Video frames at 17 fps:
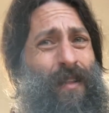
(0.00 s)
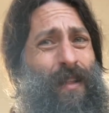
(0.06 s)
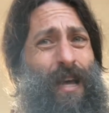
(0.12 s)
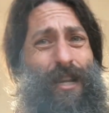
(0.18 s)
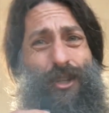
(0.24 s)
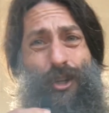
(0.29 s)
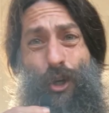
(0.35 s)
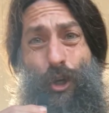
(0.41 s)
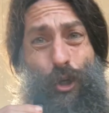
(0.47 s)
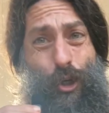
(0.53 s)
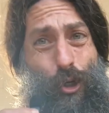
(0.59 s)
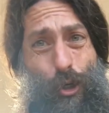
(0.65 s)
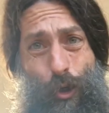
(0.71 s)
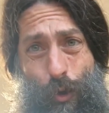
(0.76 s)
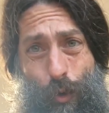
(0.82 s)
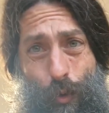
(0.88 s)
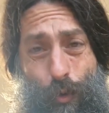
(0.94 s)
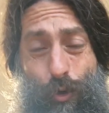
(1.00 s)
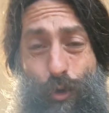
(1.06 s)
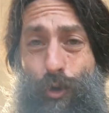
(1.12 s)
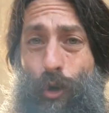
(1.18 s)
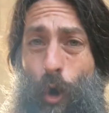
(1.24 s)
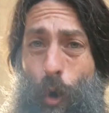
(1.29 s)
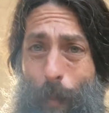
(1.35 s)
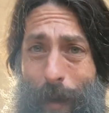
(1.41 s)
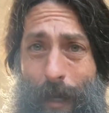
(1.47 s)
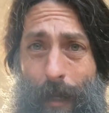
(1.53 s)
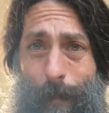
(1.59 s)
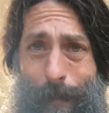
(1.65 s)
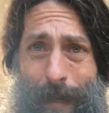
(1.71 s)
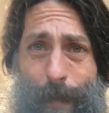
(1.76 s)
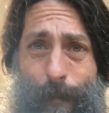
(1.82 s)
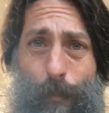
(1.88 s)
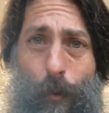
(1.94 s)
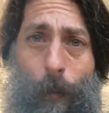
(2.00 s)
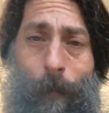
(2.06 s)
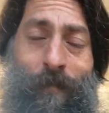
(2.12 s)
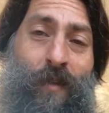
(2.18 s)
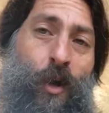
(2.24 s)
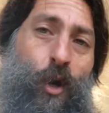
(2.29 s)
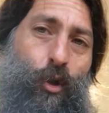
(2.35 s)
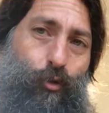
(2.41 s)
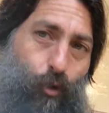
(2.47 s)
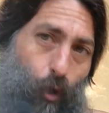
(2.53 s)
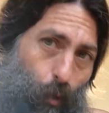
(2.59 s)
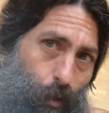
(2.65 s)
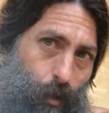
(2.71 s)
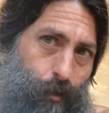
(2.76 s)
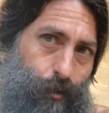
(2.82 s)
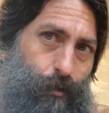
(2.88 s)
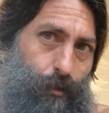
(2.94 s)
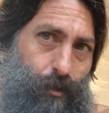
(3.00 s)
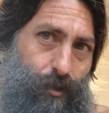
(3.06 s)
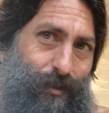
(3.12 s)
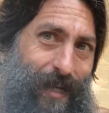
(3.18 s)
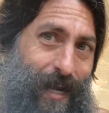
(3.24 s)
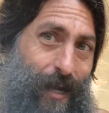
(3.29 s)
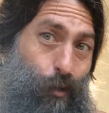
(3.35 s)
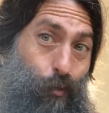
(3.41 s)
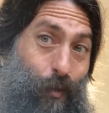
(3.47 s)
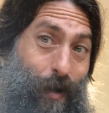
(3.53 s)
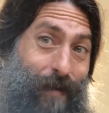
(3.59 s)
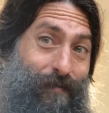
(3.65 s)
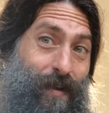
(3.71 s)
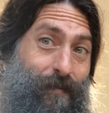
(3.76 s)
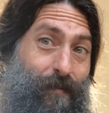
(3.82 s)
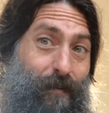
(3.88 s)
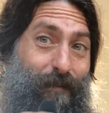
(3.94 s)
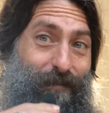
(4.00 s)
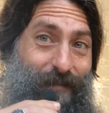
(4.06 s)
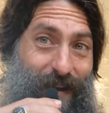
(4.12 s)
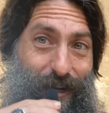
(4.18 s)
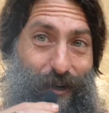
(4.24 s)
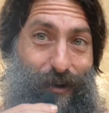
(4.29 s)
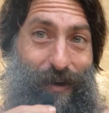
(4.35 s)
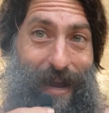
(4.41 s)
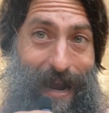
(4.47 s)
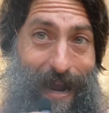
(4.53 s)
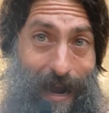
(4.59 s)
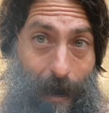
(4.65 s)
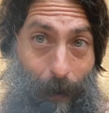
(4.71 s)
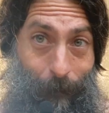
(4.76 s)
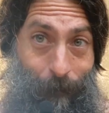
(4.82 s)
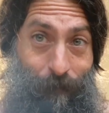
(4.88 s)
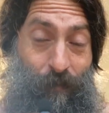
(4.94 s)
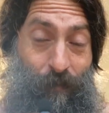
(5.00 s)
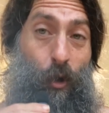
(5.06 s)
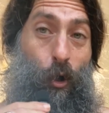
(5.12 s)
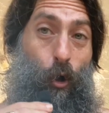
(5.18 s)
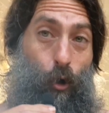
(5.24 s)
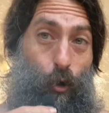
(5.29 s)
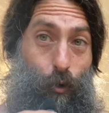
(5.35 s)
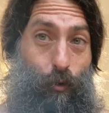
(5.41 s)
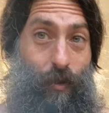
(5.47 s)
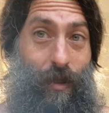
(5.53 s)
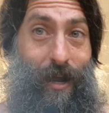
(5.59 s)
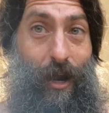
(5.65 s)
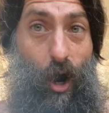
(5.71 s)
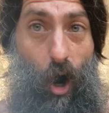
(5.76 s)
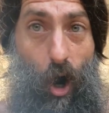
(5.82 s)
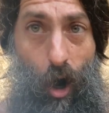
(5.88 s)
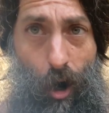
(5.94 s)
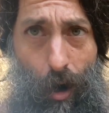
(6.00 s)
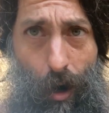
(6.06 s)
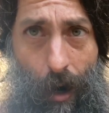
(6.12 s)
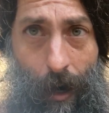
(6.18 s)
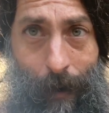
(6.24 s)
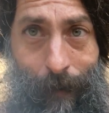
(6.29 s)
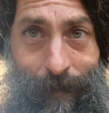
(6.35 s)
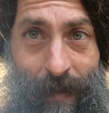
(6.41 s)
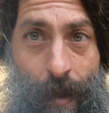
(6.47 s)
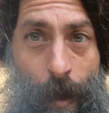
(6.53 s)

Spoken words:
That's huge. So many people don't understand or have never figured out who they are,